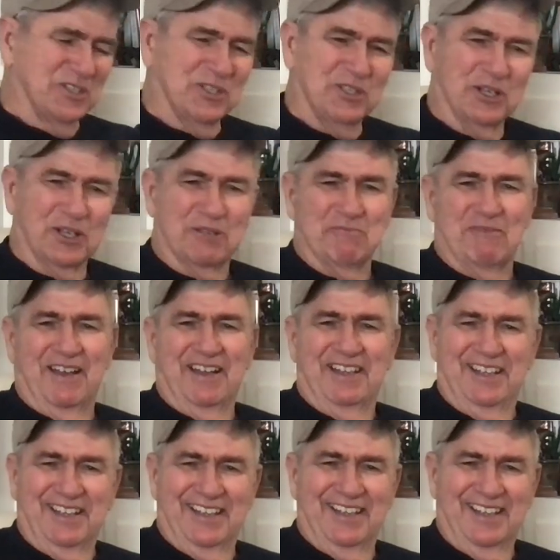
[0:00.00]
shook
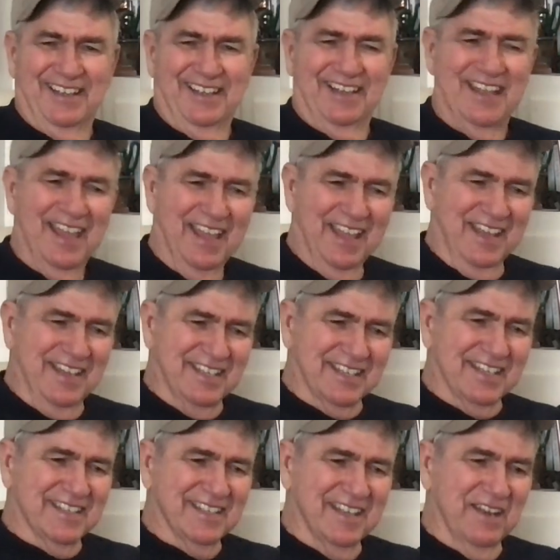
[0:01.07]
my head. He
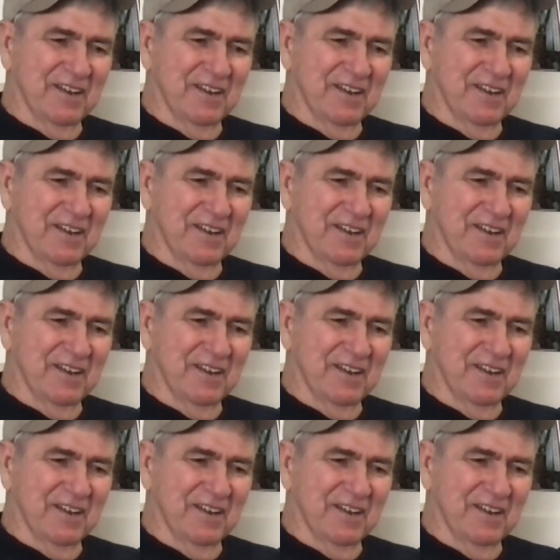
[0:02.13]
says,